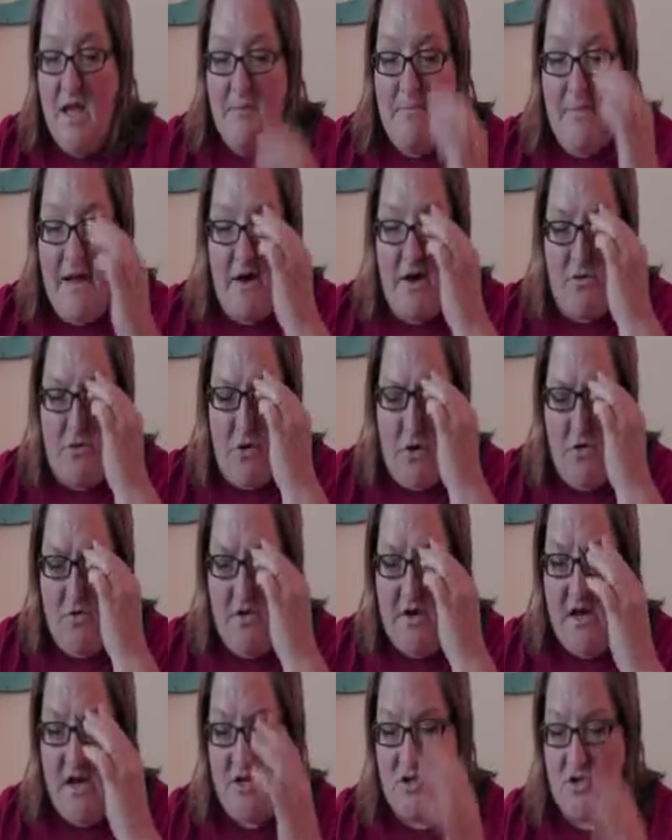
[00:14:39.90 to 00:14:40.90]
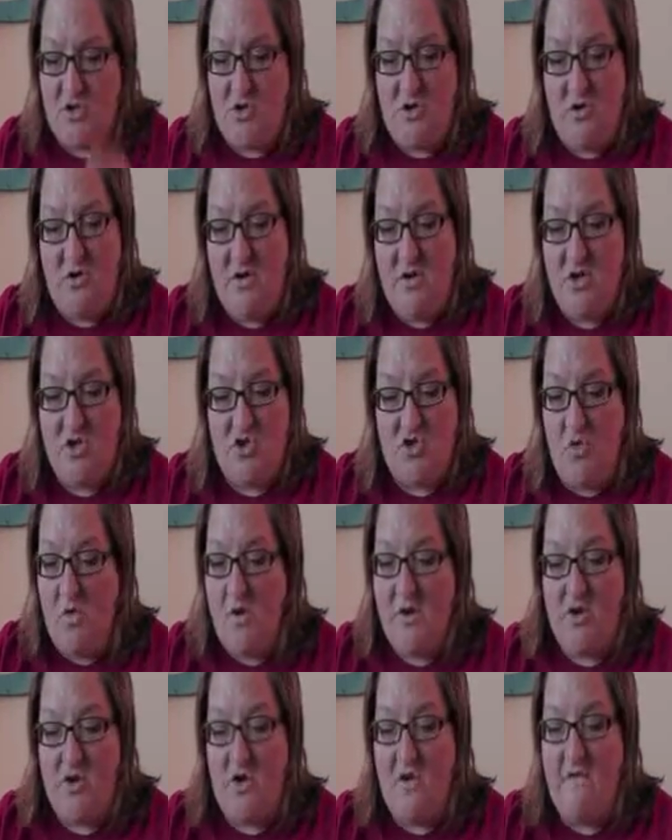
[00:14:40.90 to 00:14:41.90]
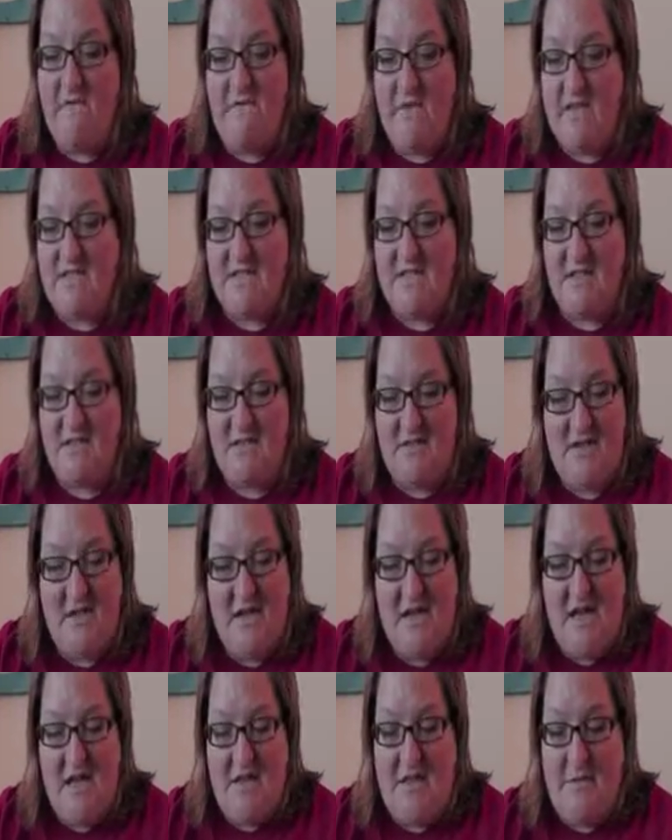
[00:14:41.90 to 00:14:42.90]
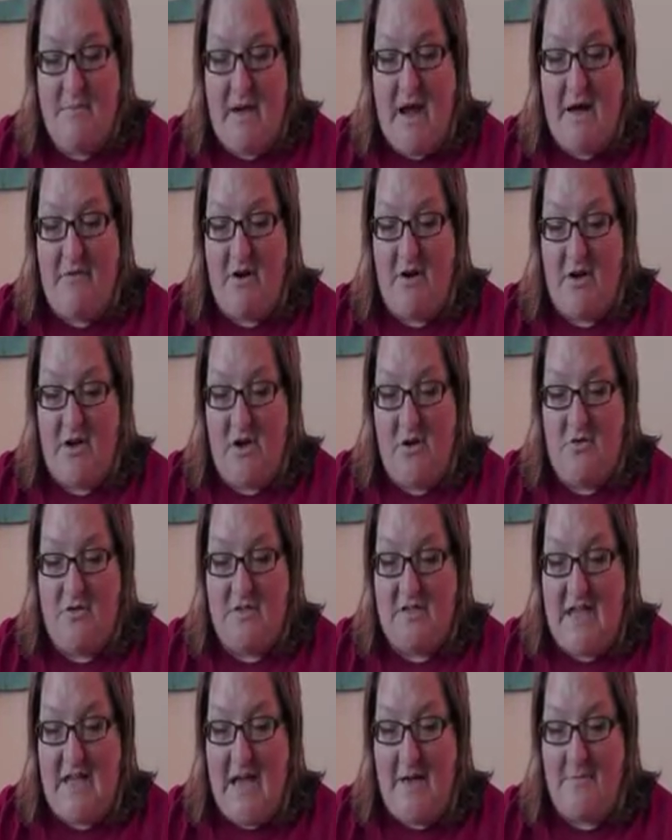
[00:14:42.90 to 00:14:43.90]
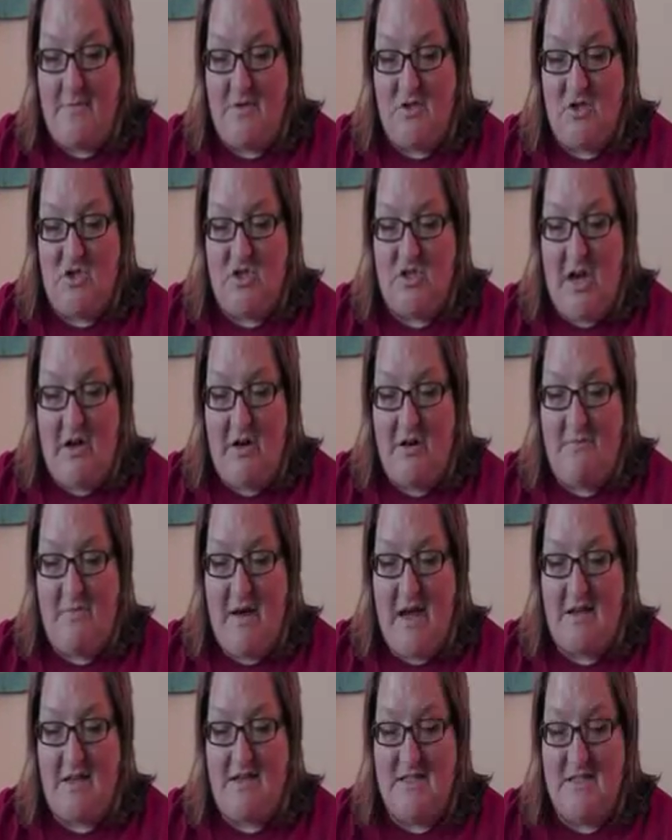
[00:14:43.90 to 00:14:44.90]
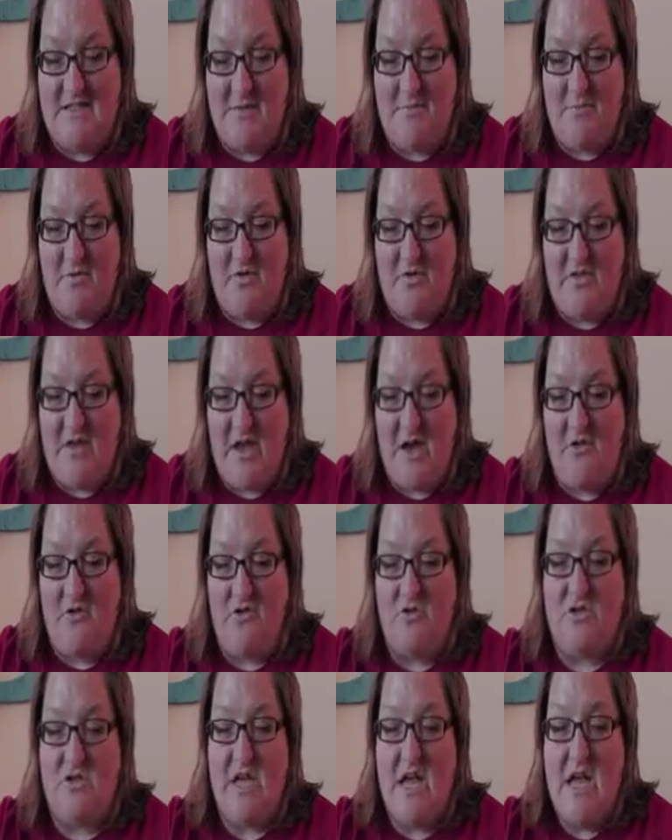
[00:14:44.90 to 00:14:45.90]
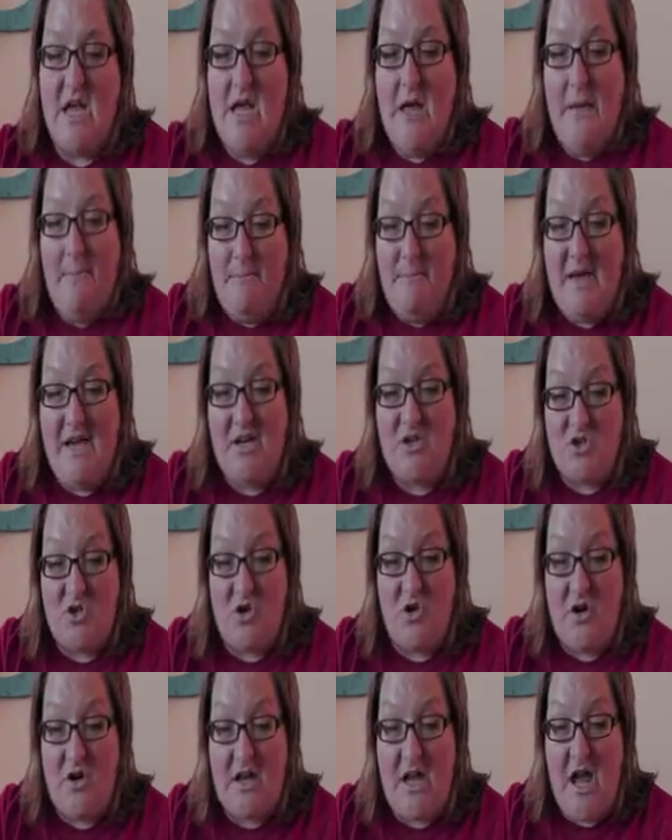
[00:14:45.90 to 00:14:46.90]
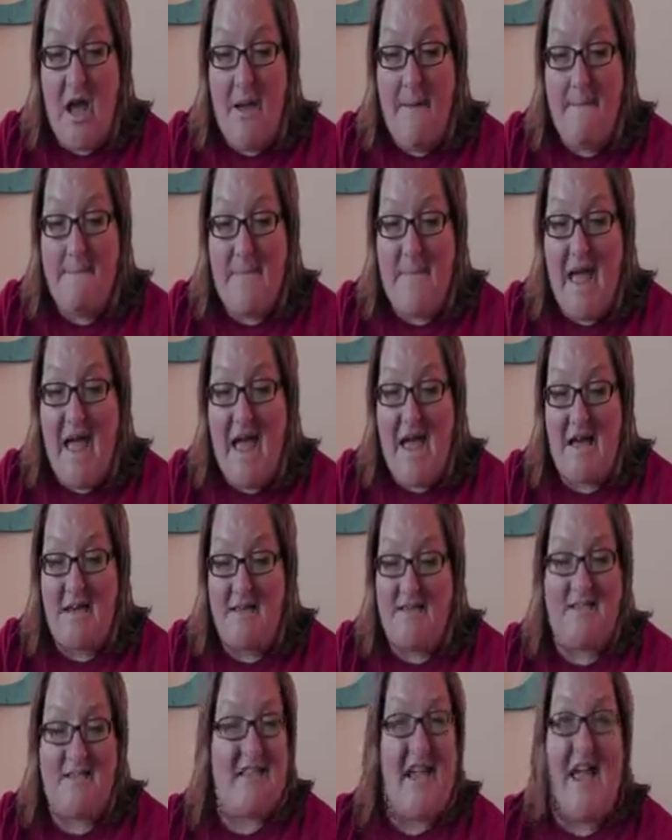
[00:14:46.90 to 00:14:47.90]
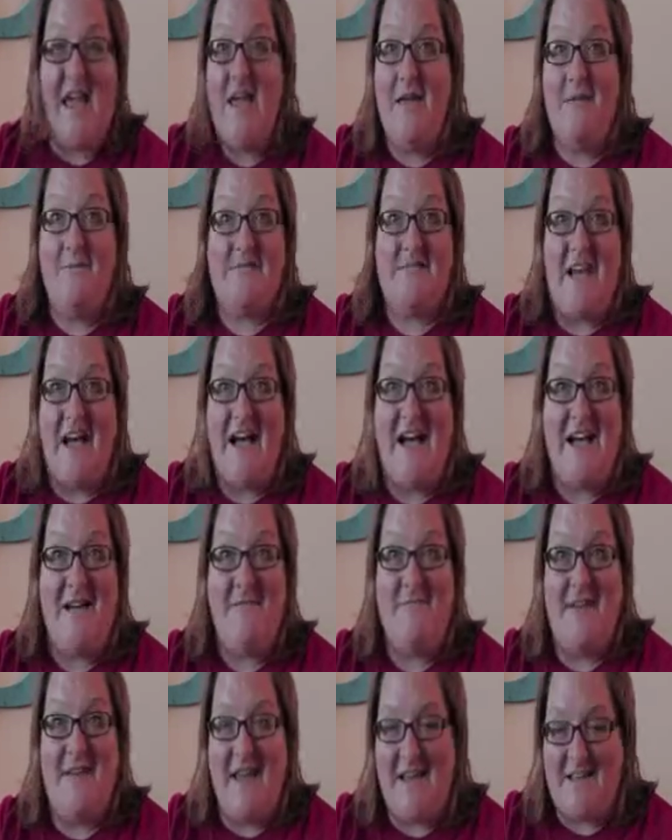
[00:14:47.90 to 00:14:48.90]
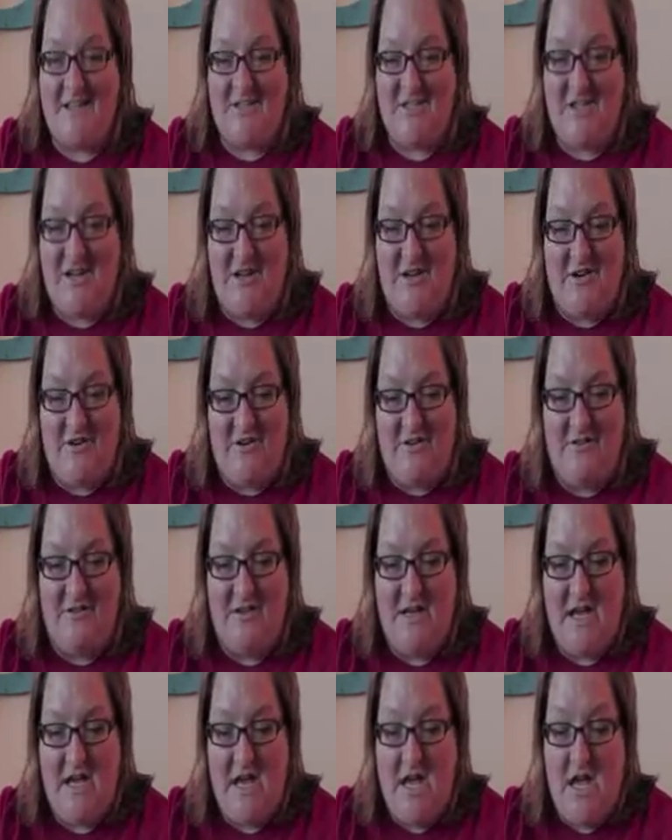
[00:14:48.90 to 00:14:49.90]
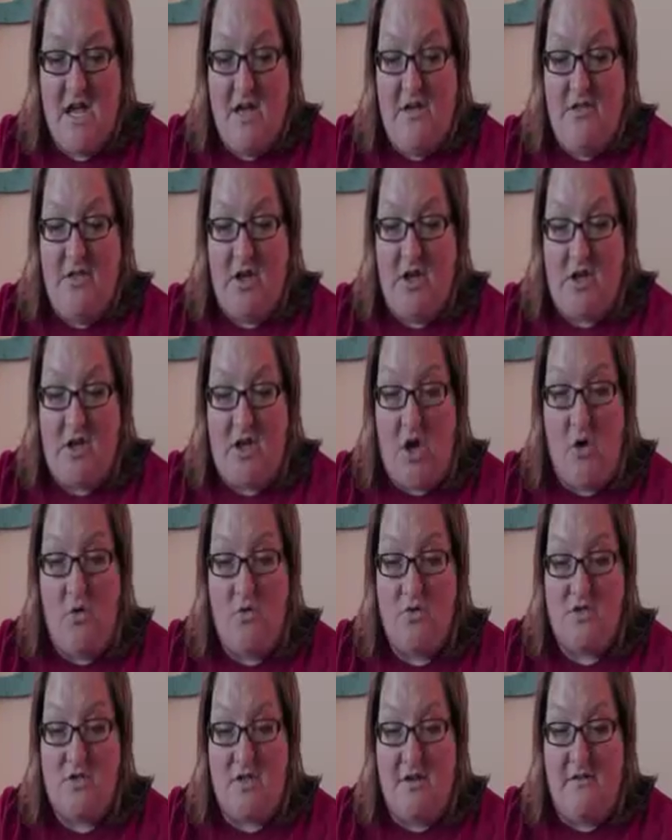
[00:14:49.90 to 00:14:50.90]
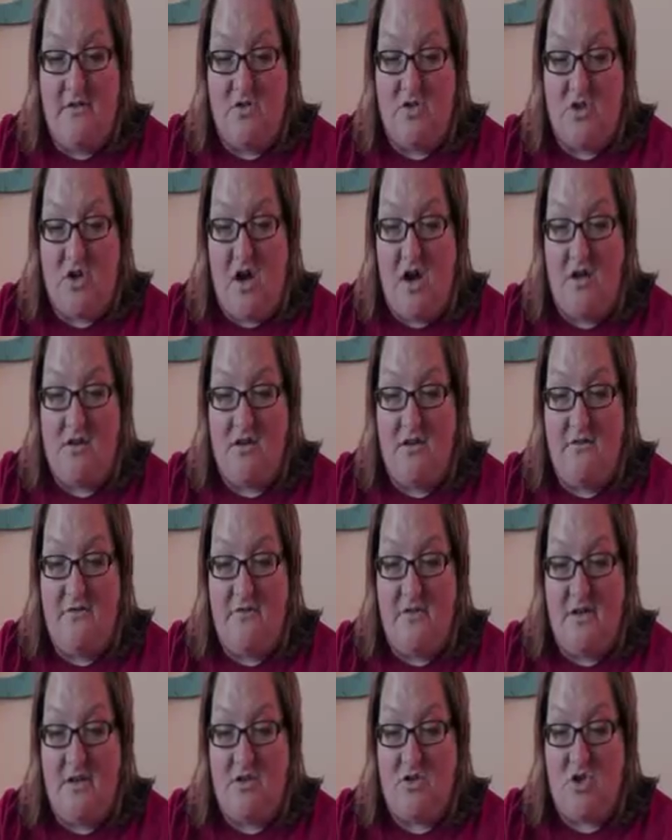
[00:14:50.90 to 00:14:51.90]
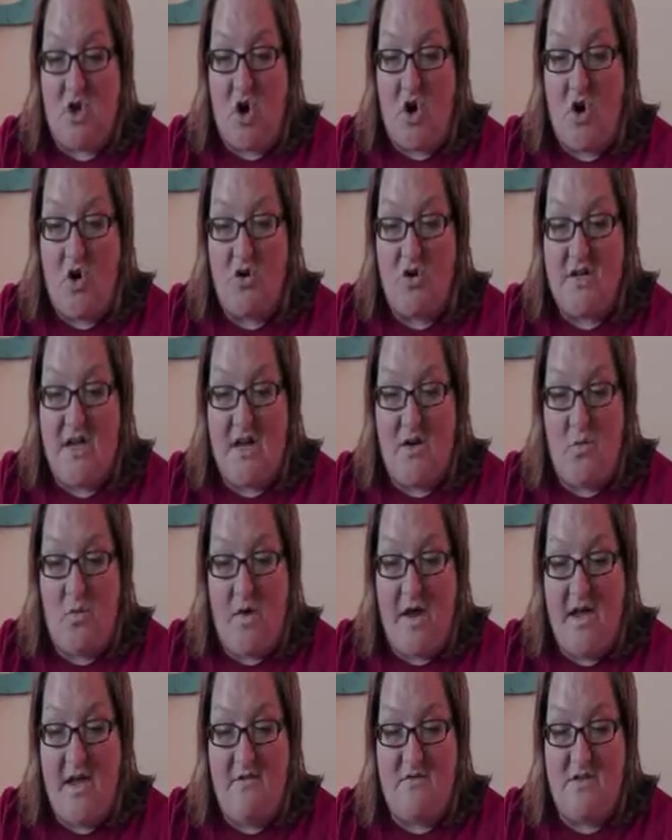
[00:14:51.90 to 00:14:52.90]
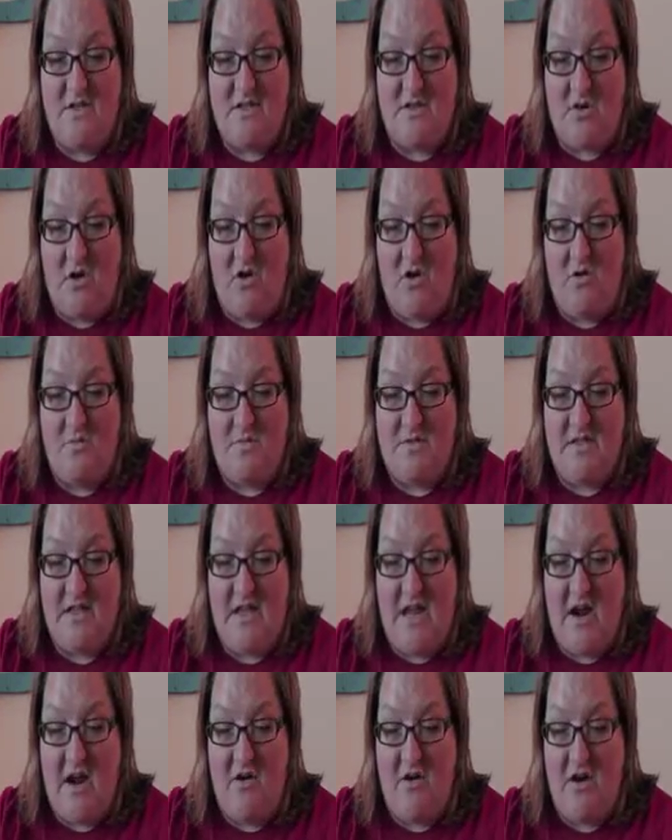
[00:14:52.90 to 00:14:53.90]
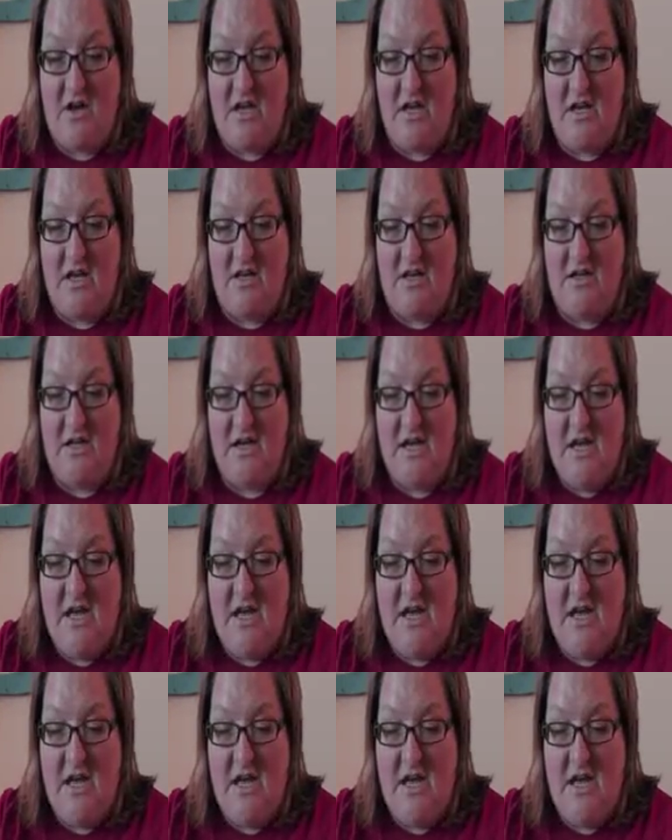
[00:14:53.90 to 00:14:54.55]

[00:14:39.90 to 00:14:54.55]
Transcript: "My crew and I sure enjoyed your visit," the pirate ghost captain shouted back to Dipper and the others. "Be sure to come back, same time next year." The ghost of Jean Lafitte turned and waved his arms in the air again.